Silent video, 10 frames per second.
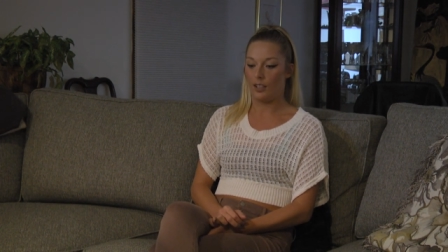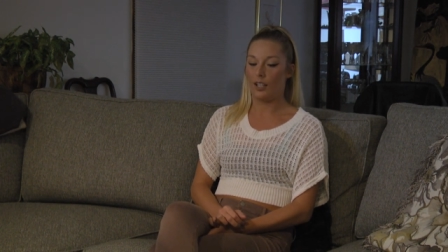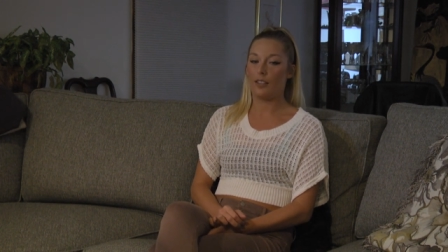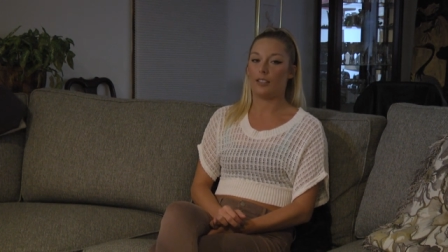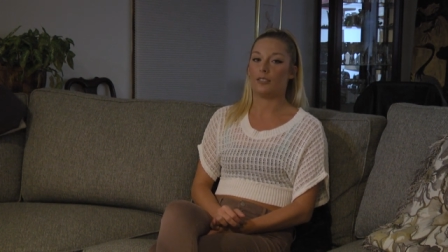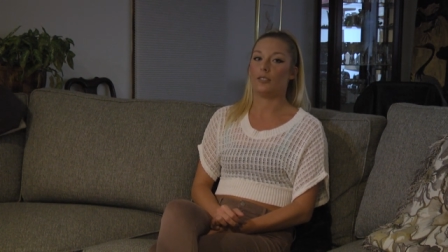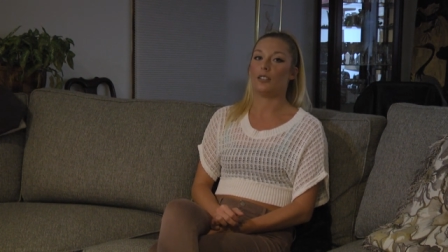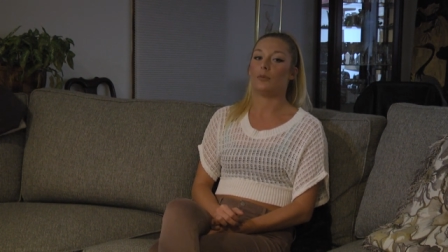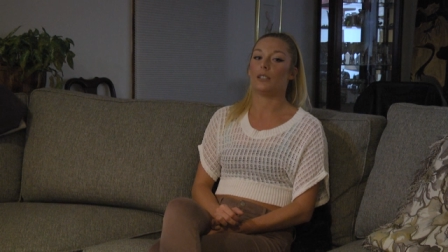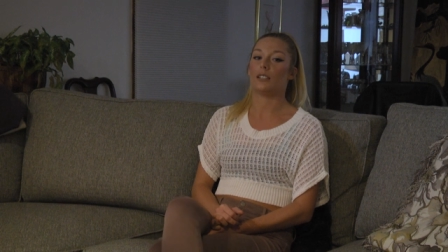I think so,
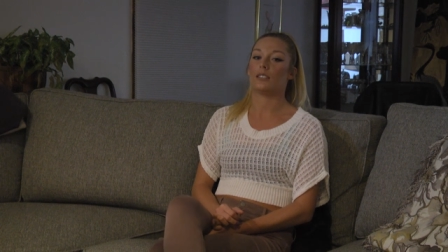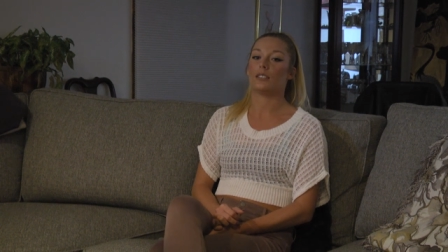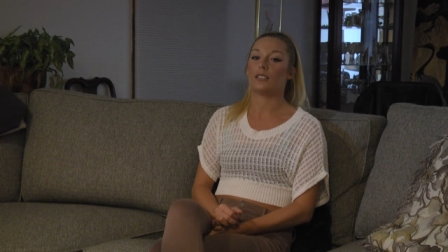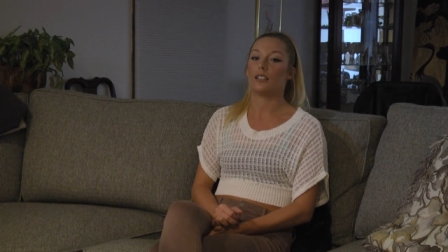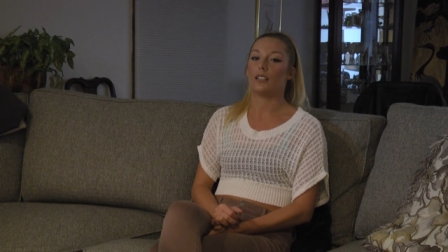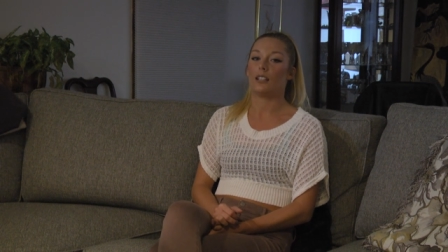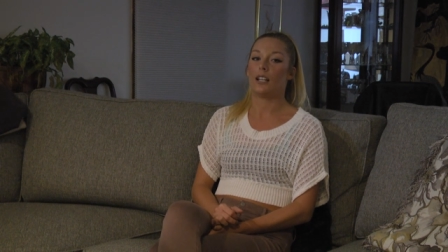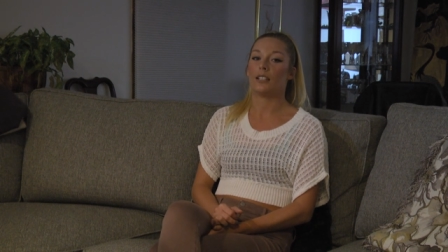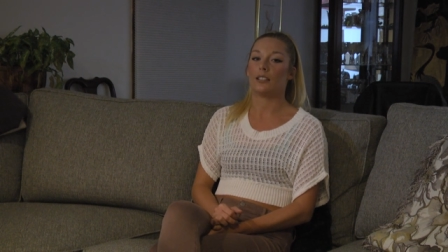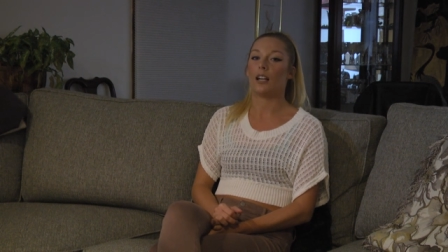yeah, because
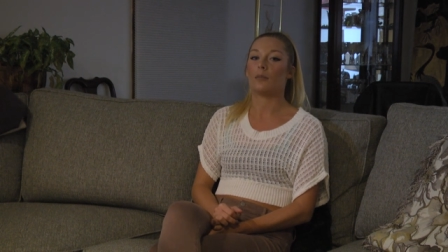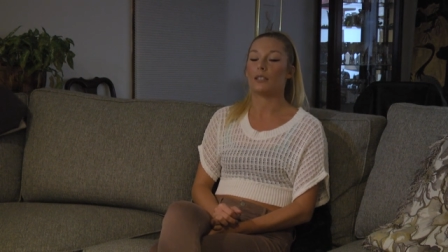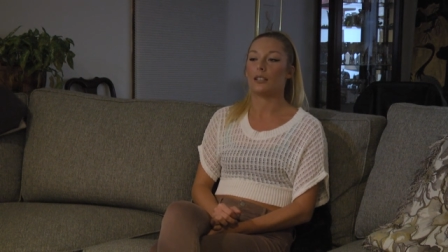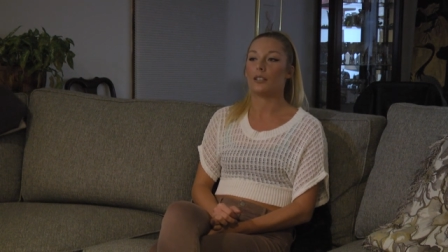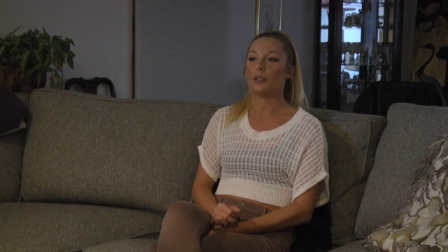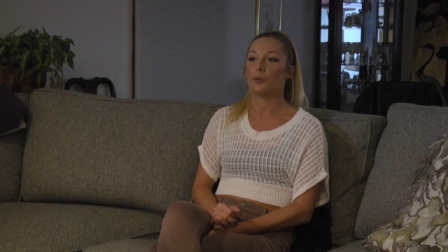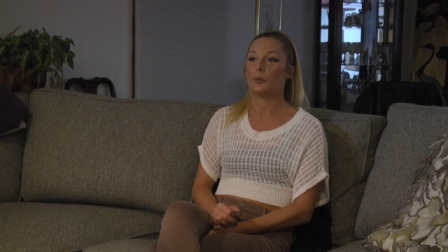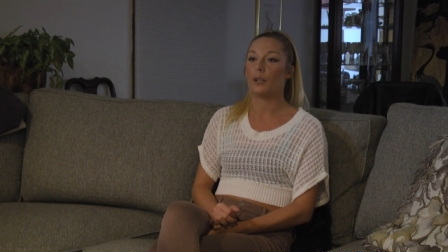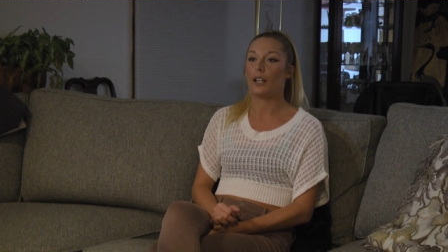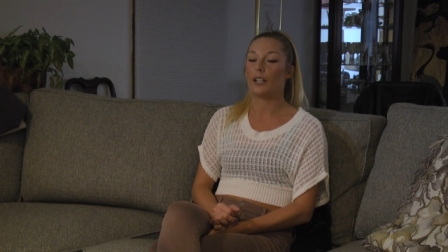at times like
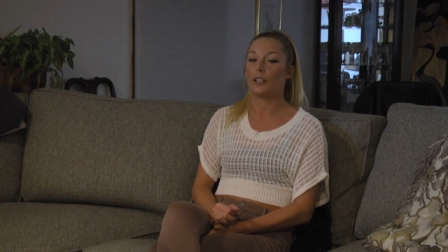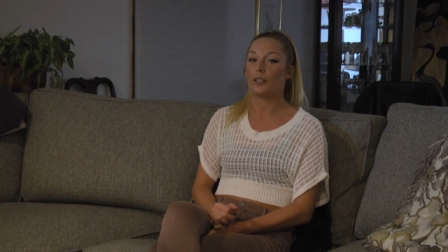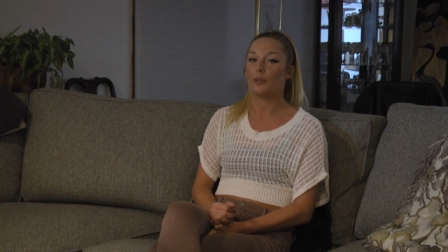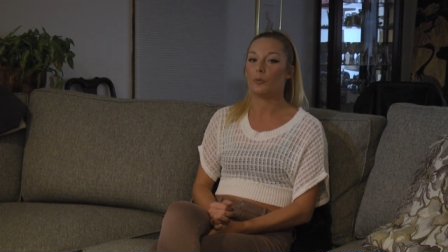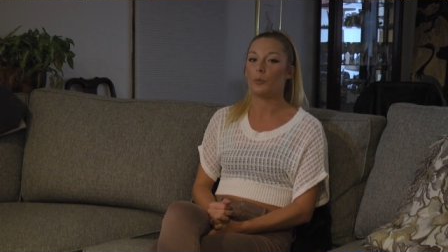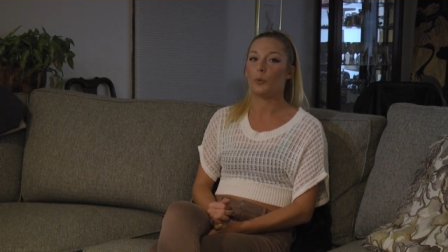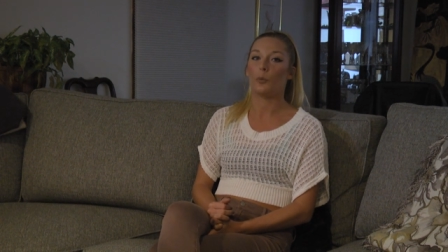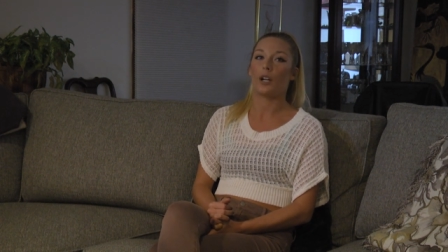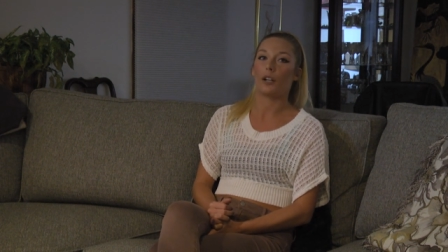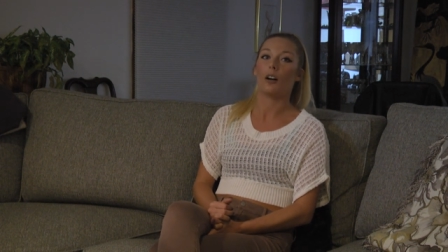when I would
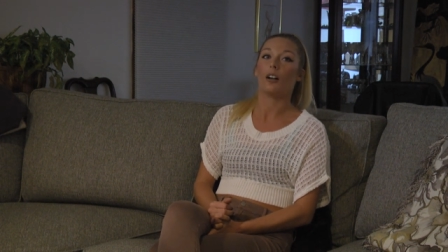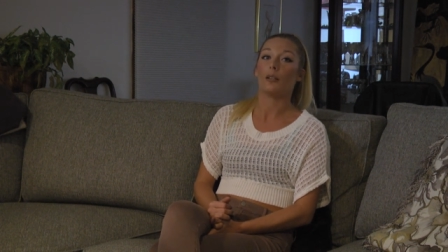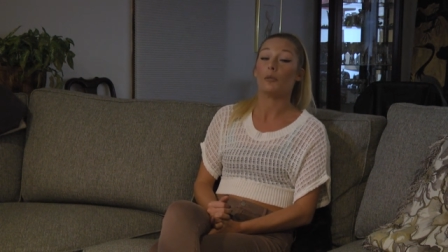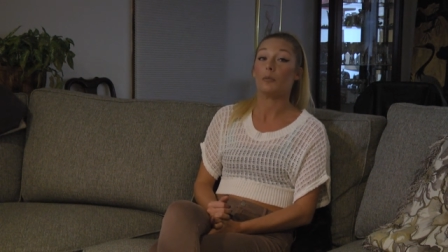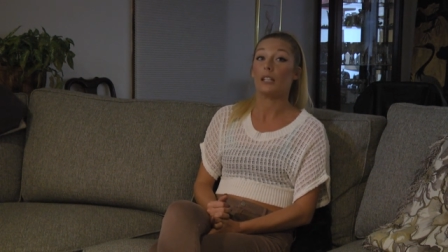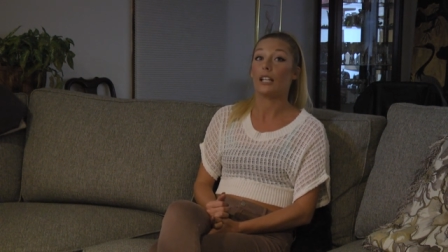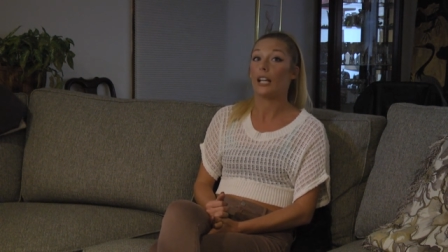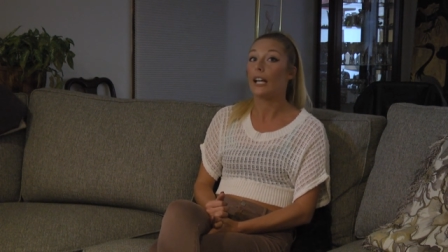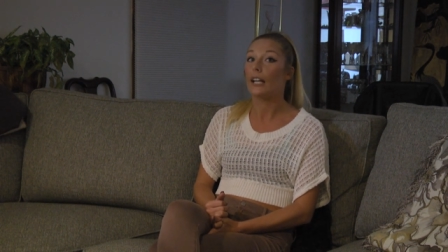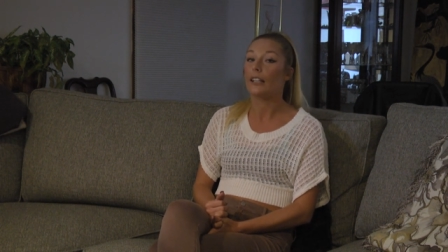want to call him and be
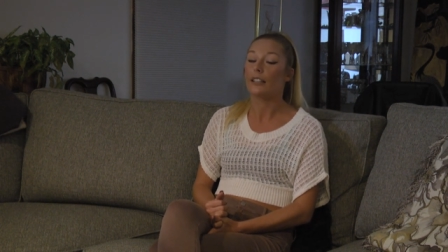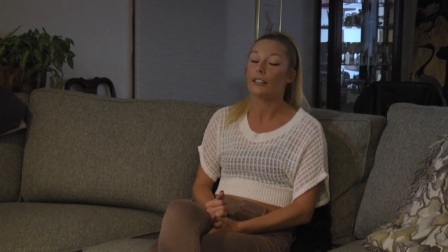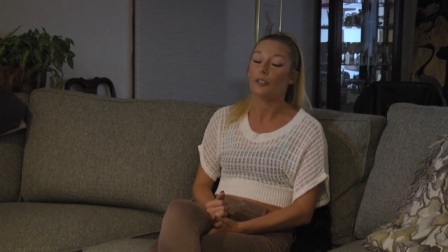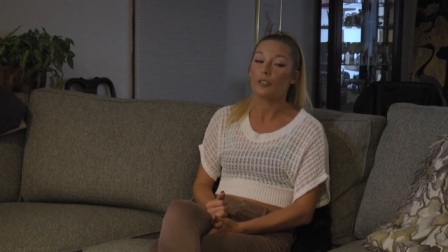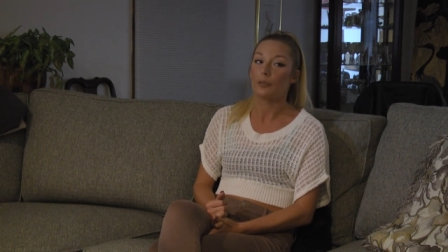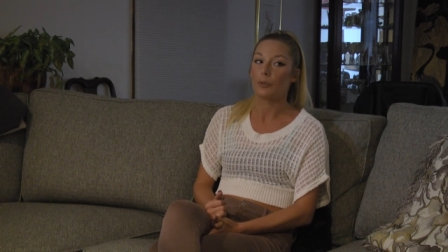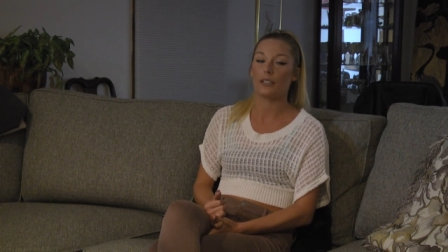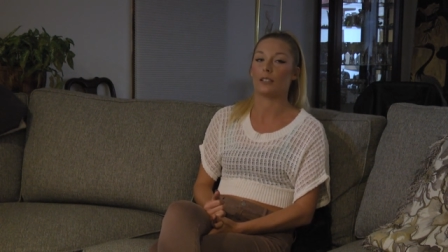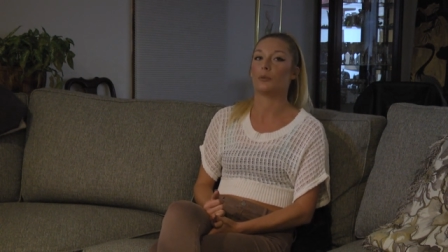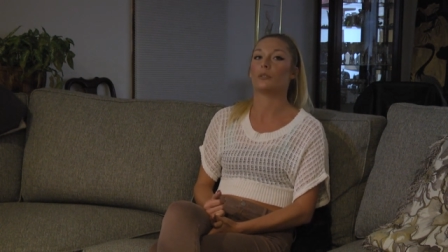like, hey, like can you just
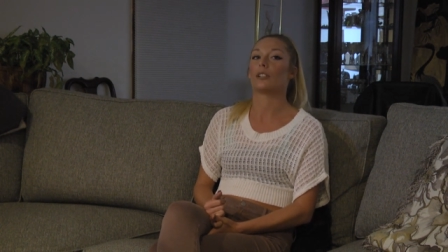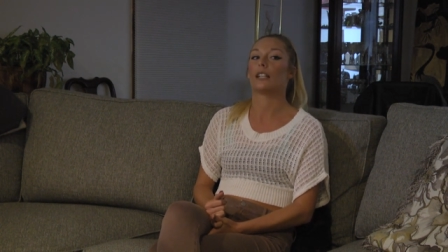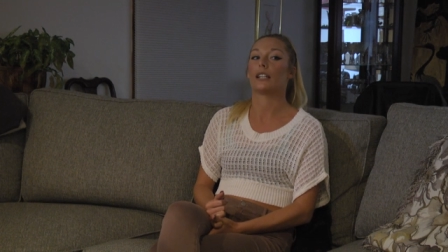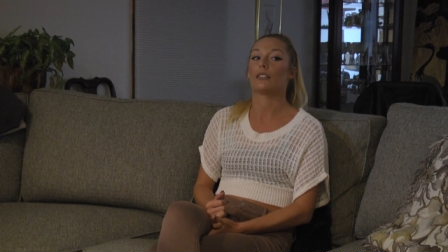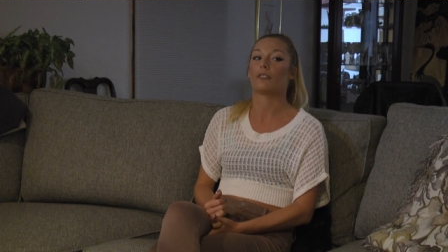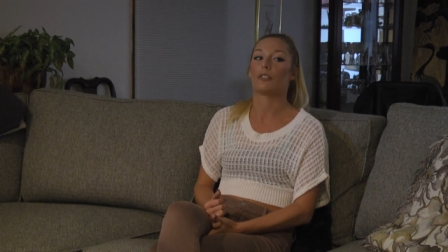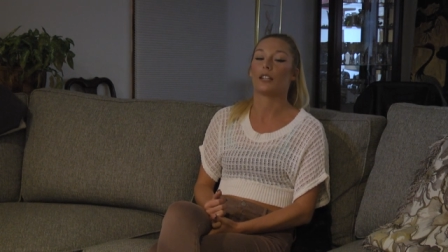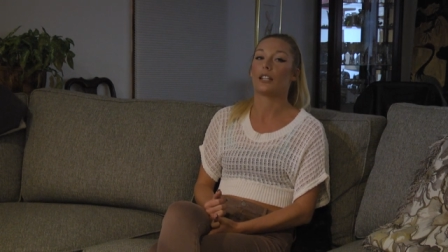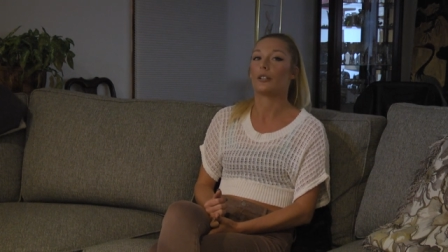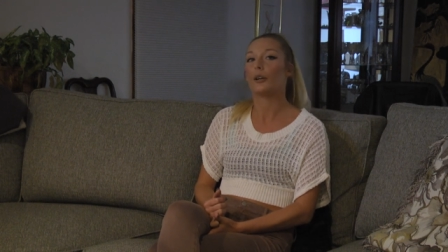please come over like for
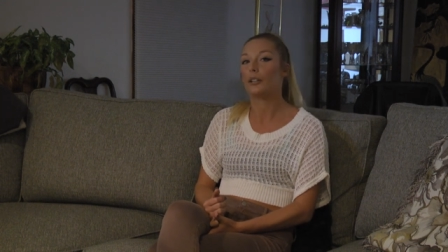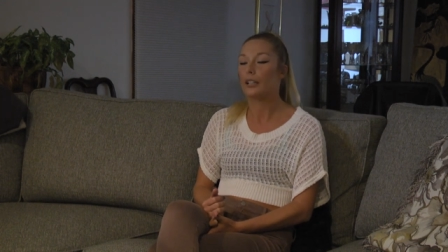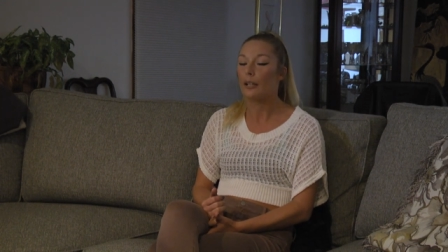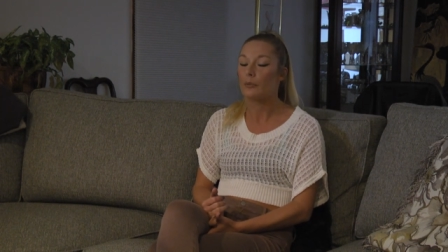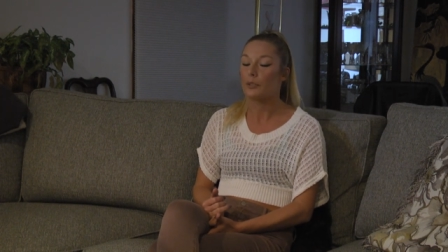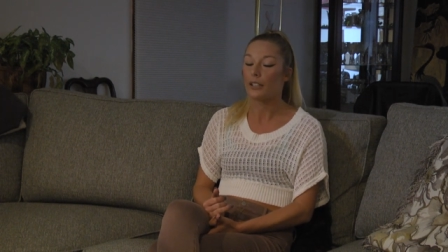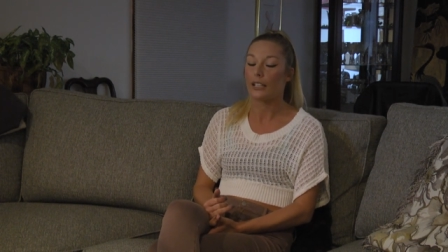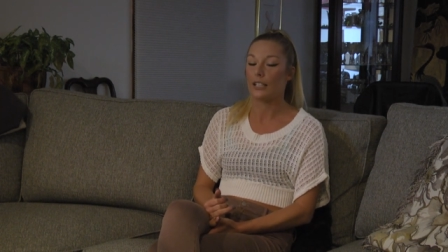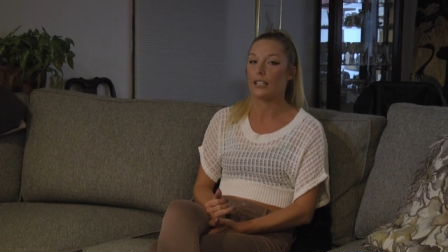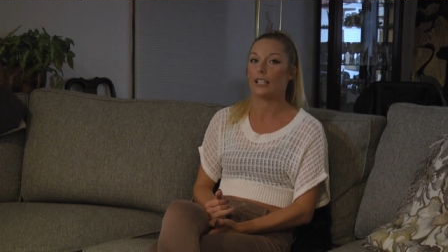like the hard times or
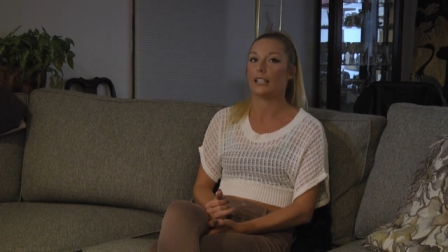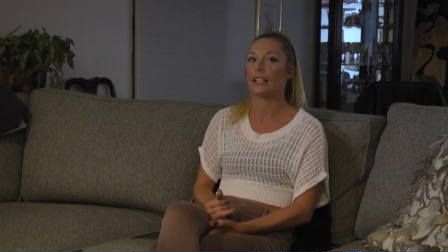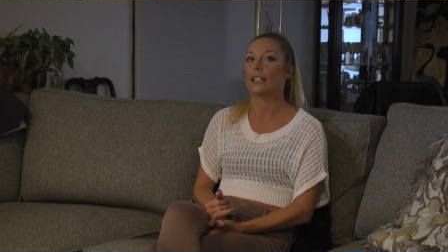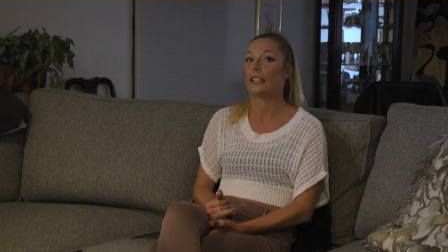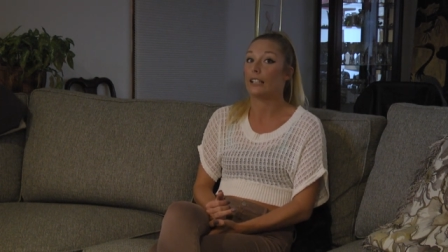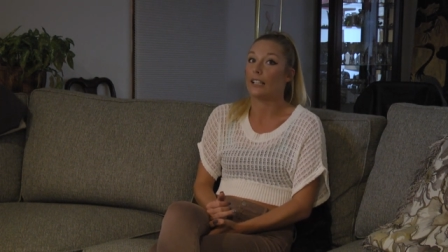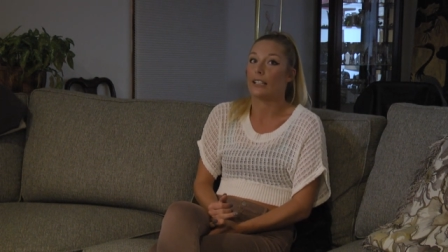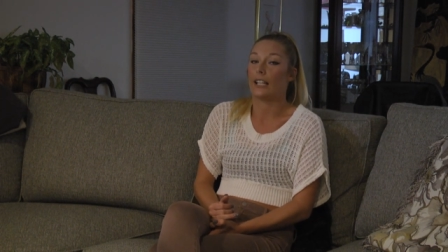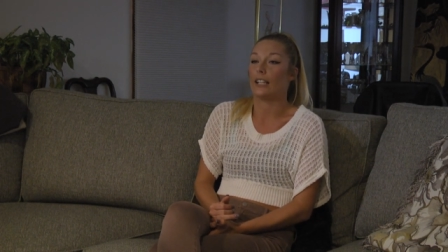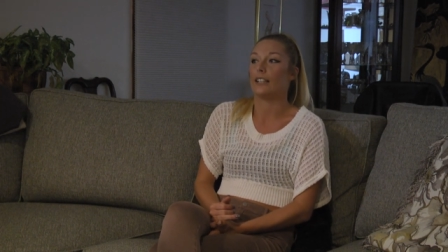like anything like that, like
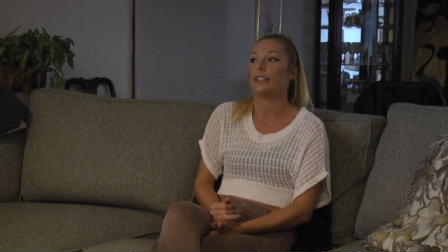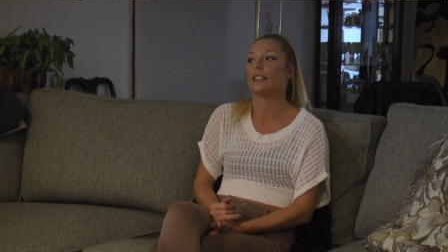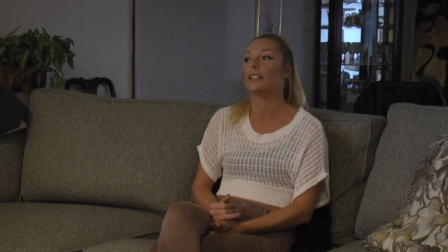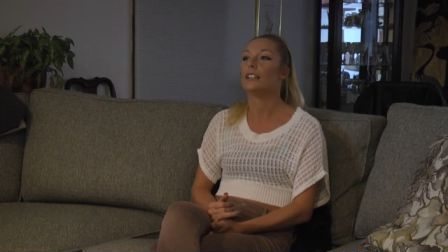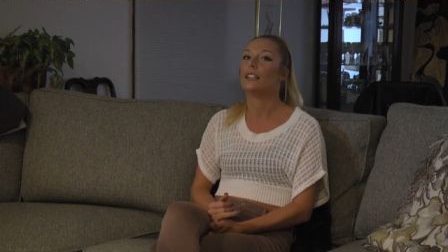I can't like